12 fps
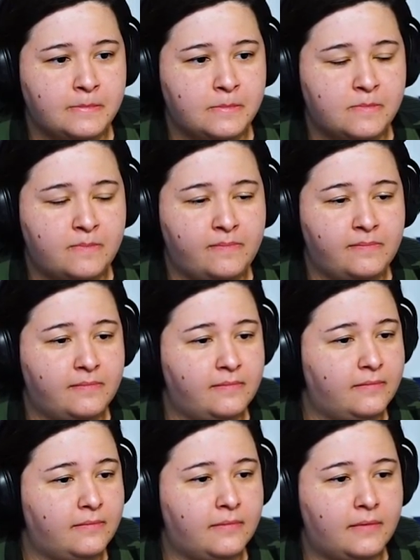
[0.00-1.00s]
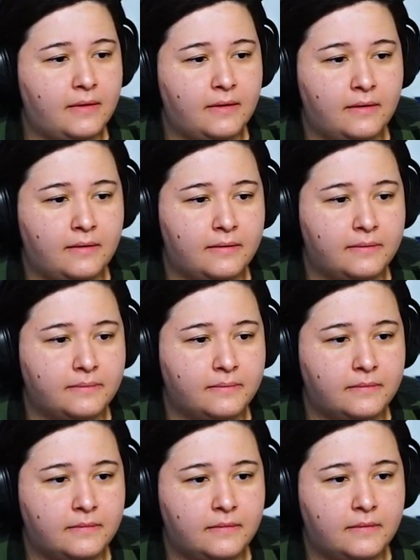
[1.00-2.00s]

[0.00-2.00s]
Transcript: (silence)